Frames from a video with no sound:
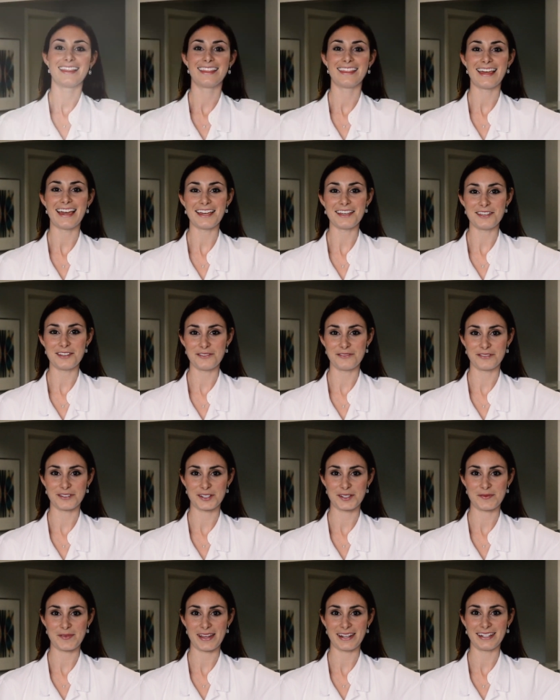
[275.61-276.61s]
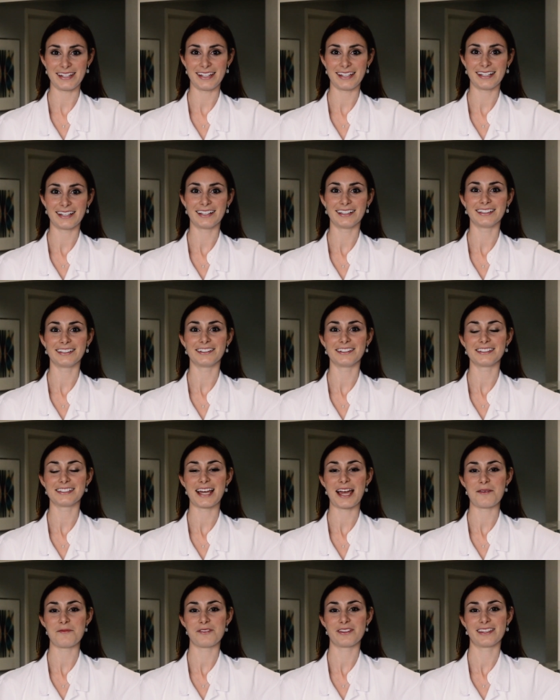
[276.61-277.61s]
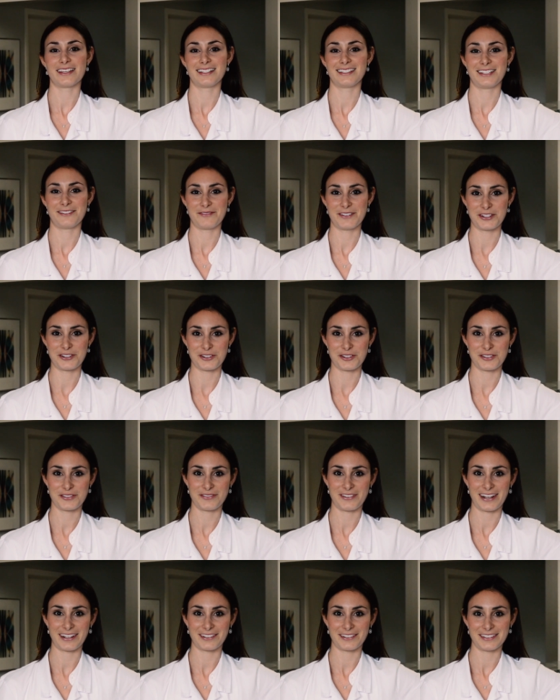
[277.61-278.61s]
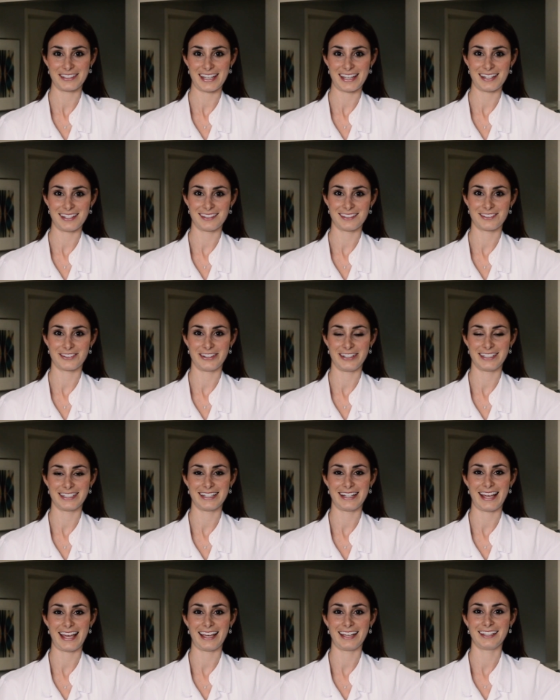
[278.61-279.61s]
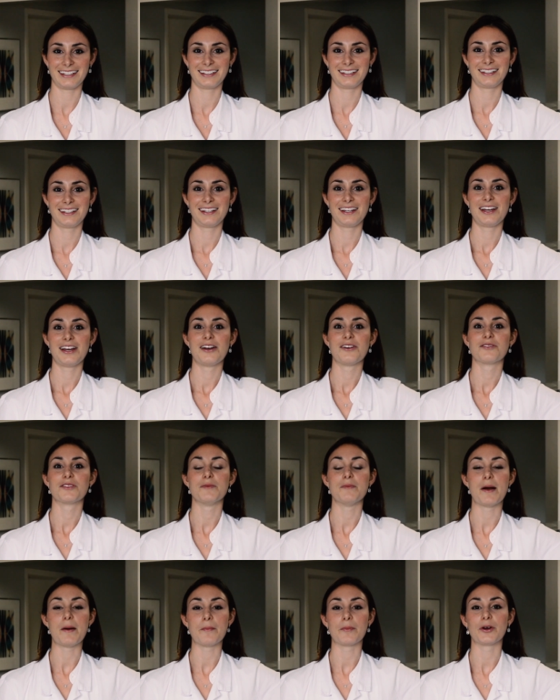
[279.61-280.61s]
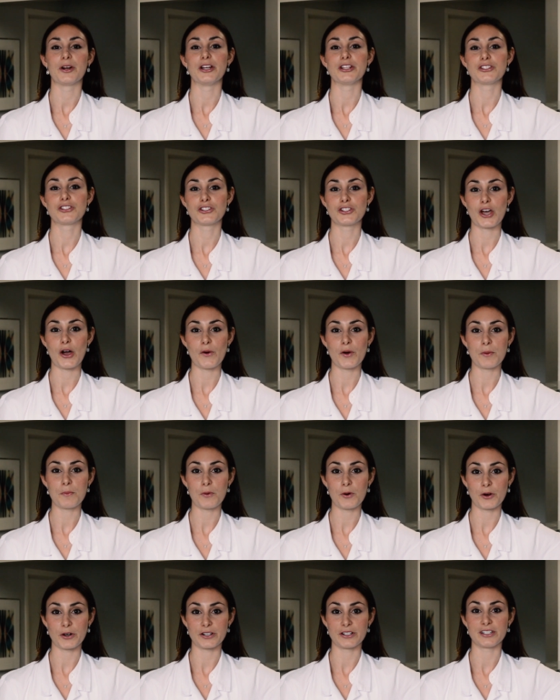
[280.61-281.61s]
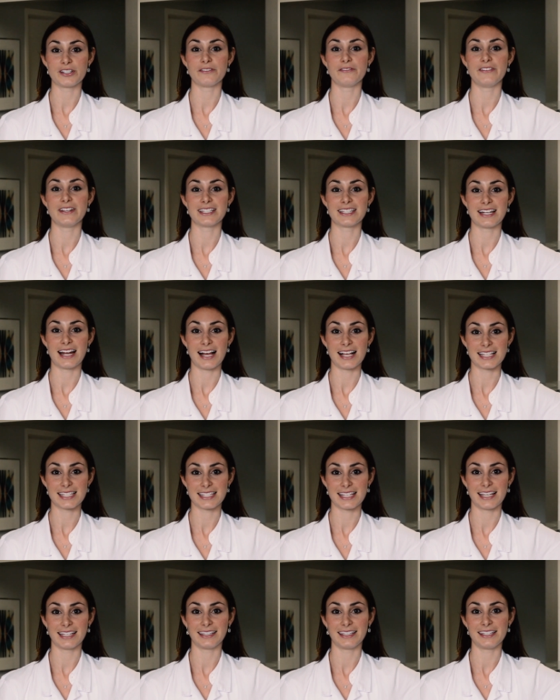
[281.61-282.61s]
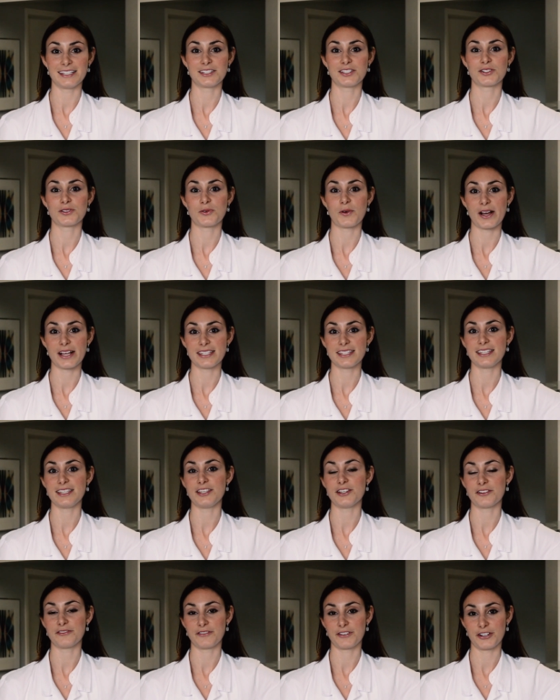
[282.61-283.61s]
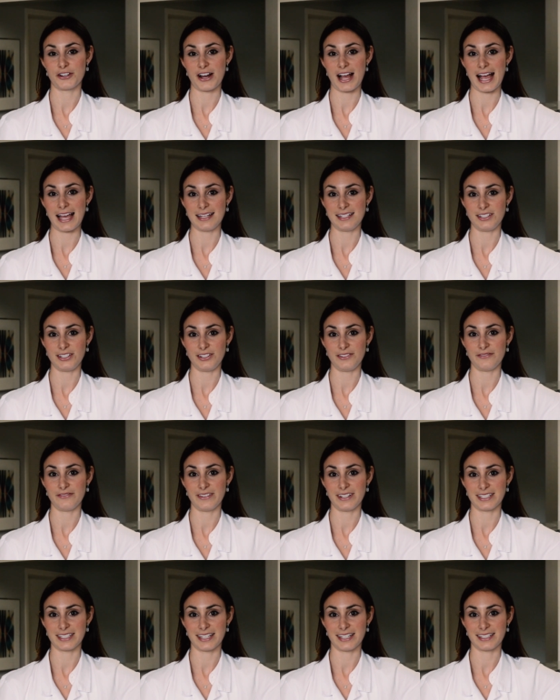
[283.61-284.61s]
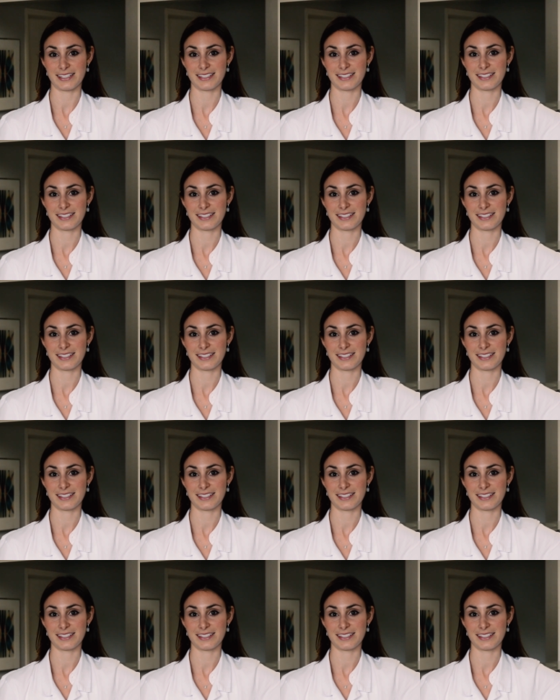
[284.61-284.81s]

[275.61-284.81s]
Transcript: Thank you for spending a little time with us at Richards Frankel Dentistry today. Remember, it's so important to visit us at least twice a year for your hygiene visits.